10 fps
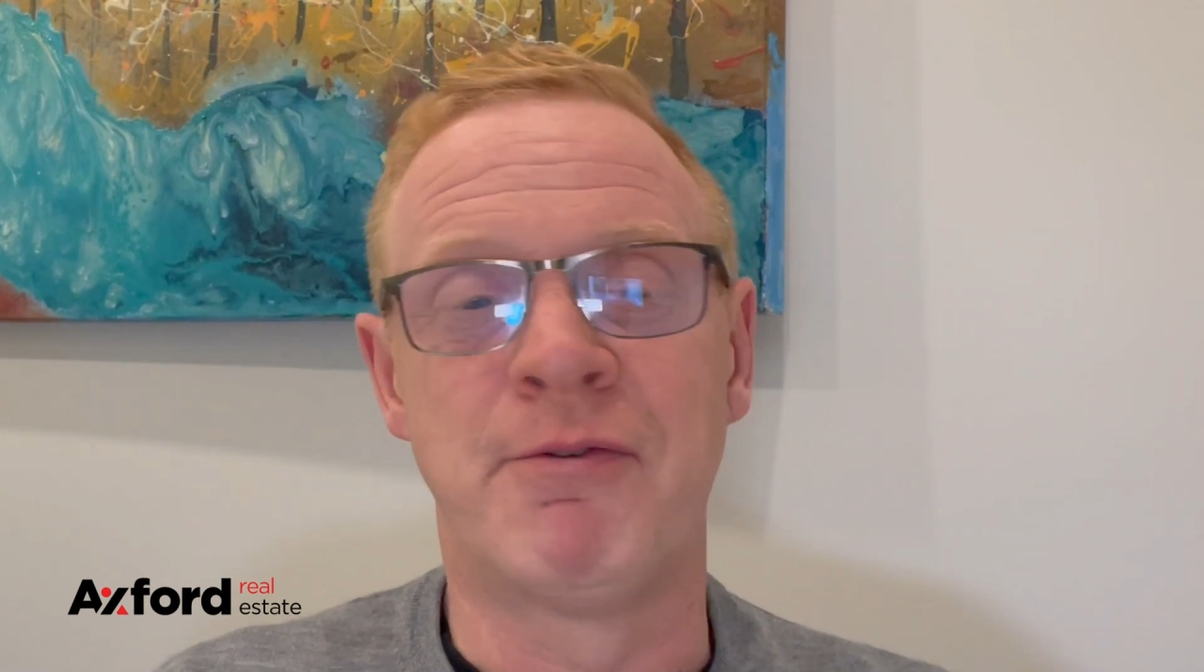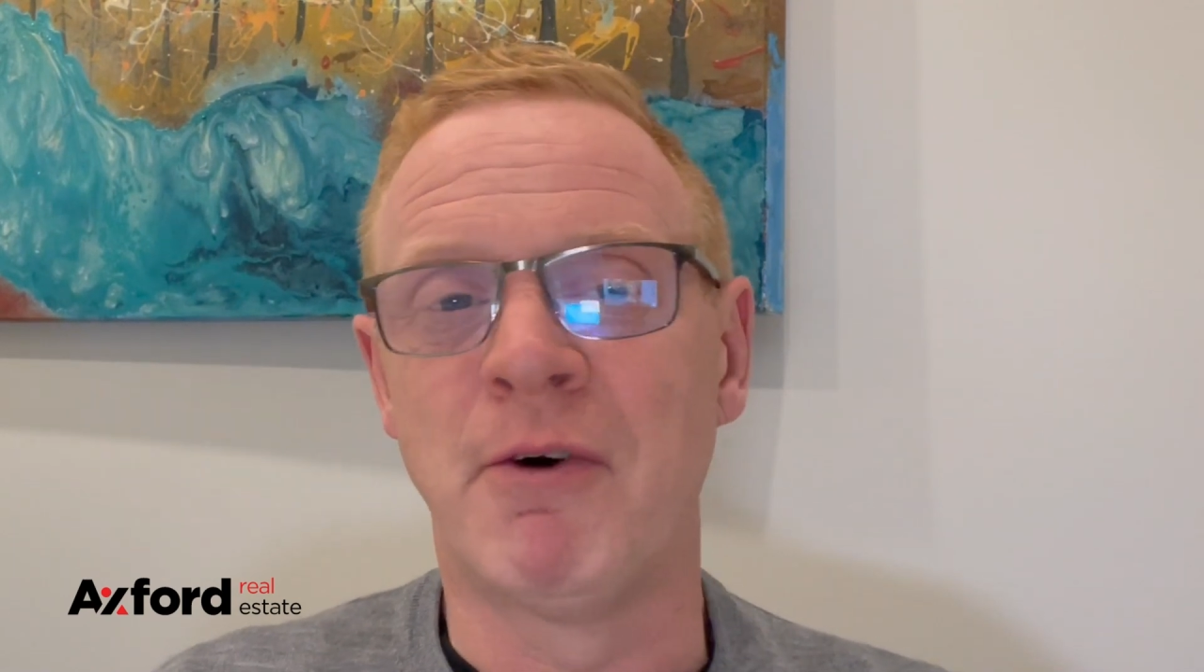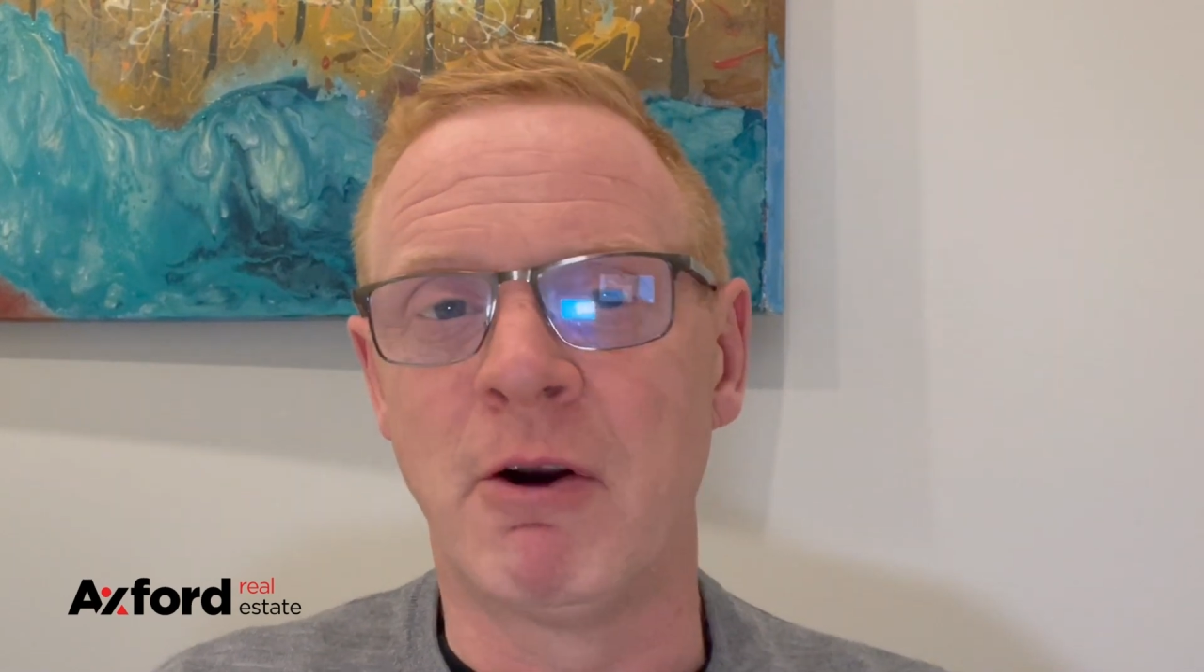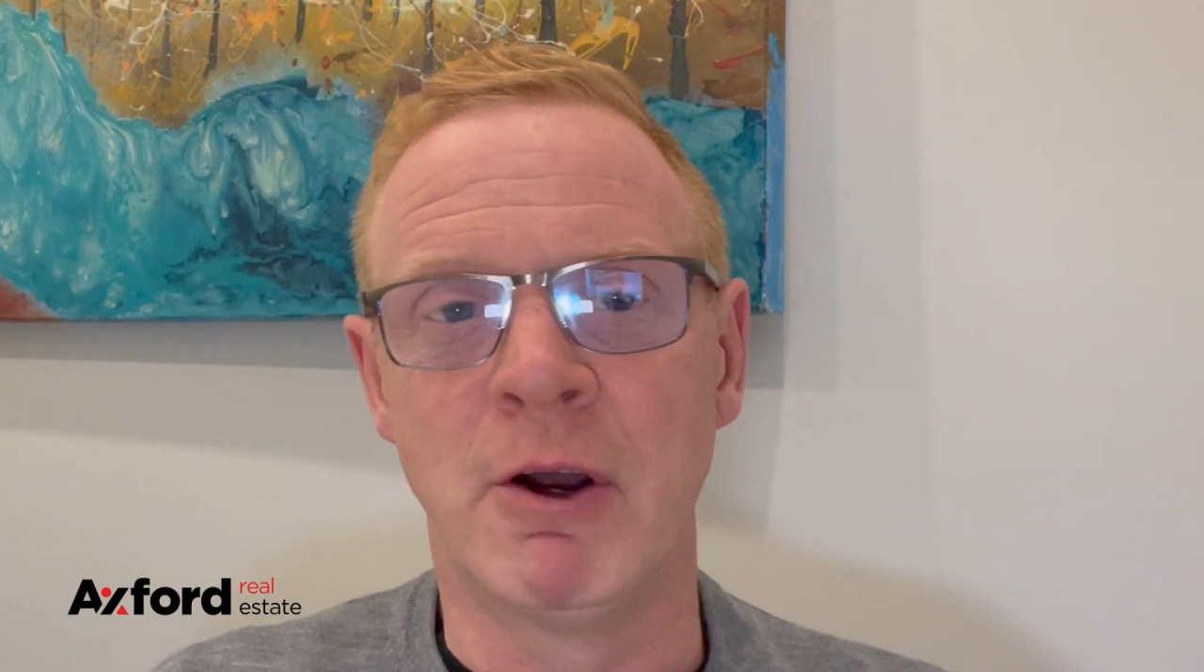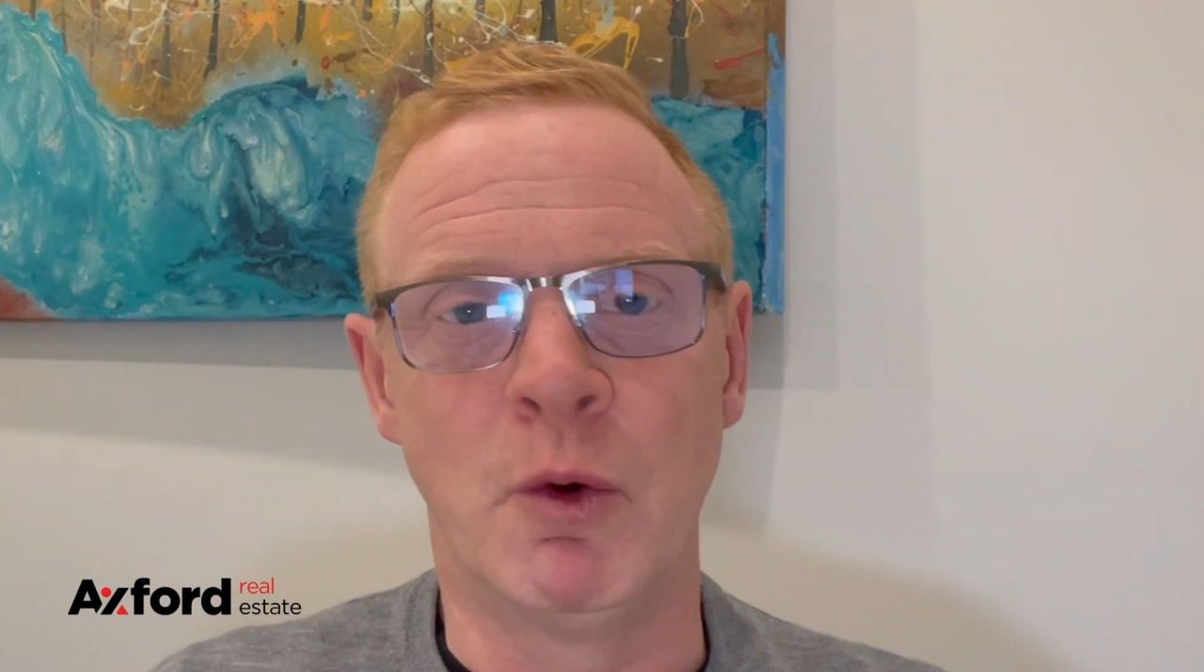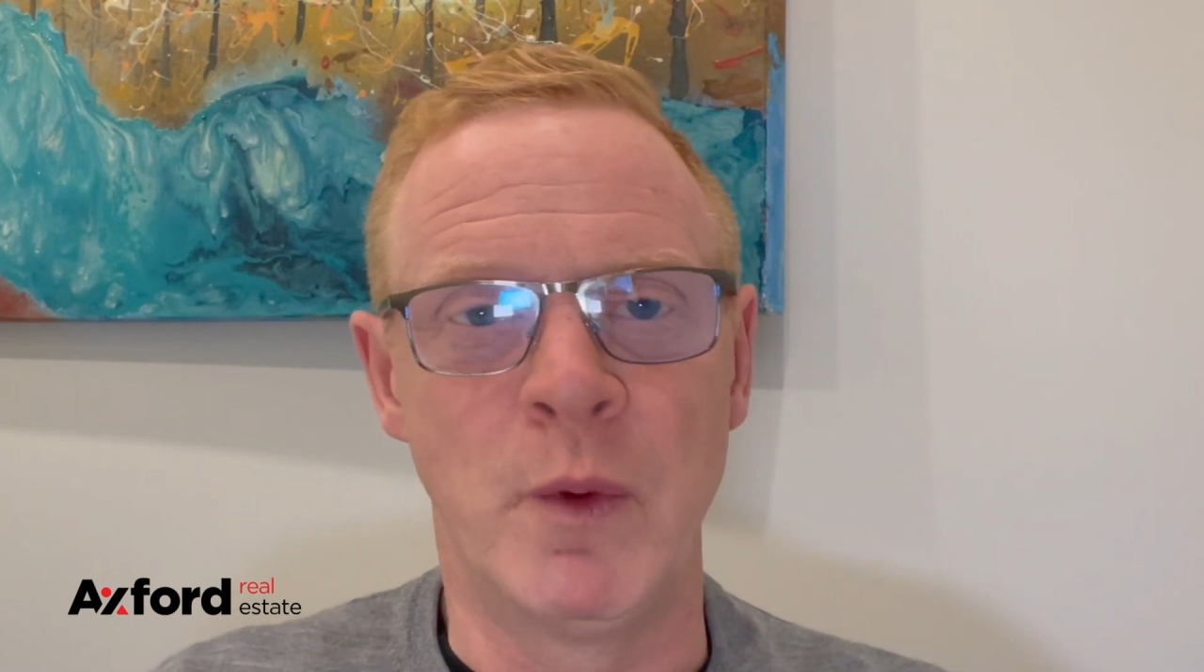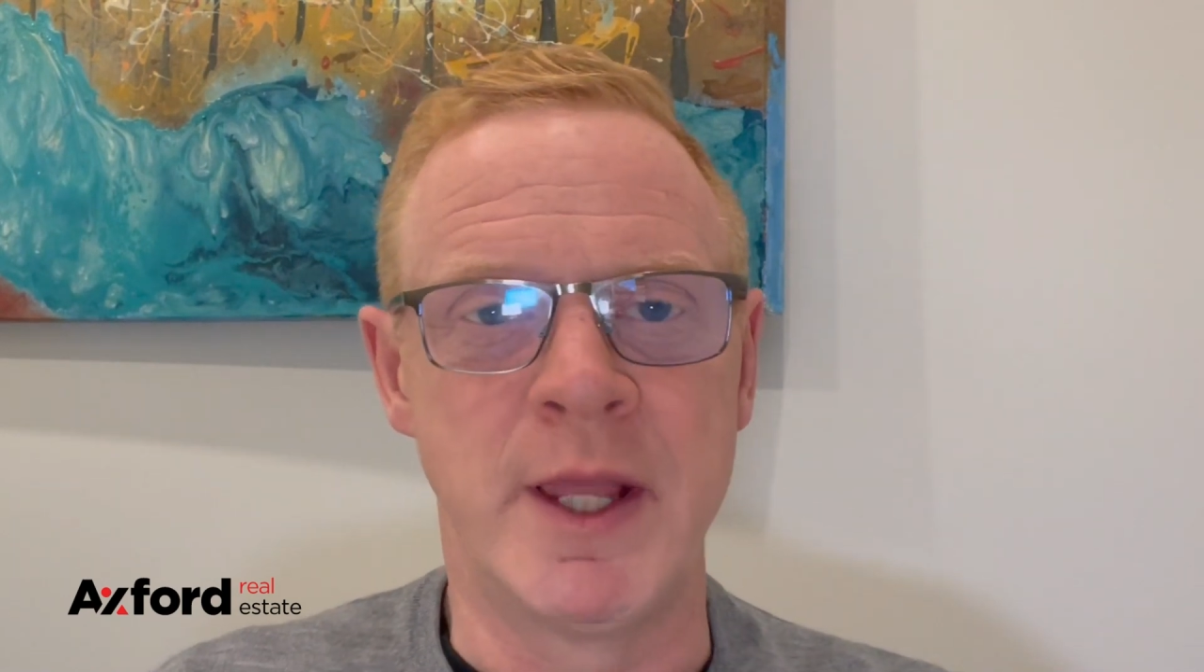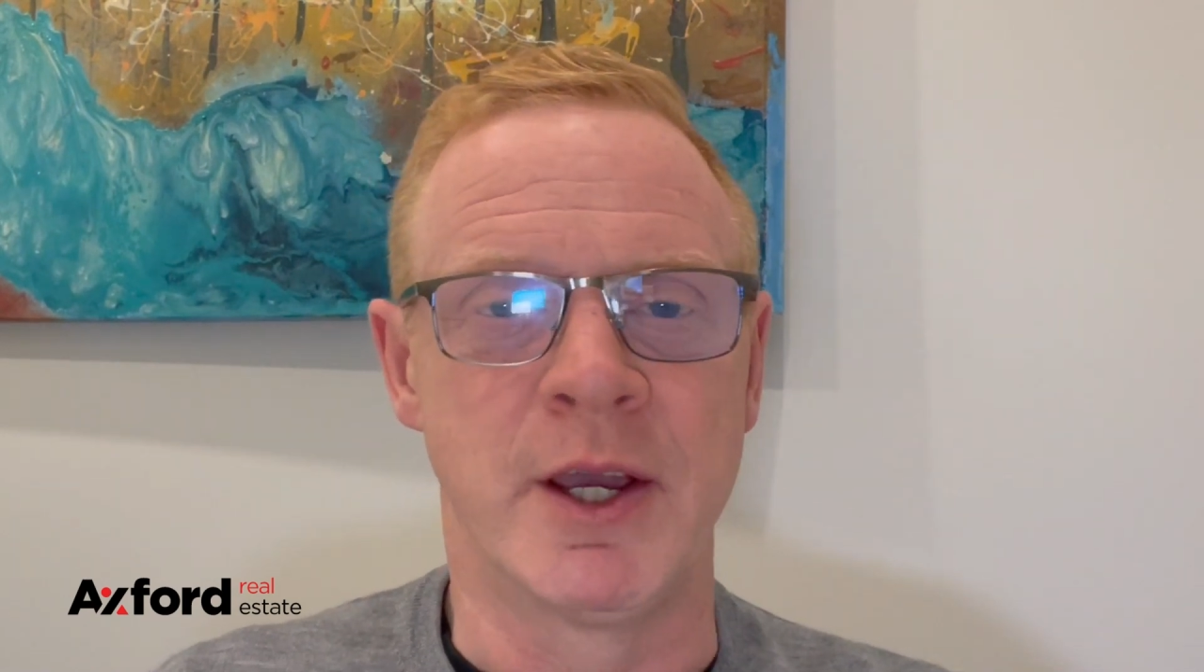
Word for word: far outweigh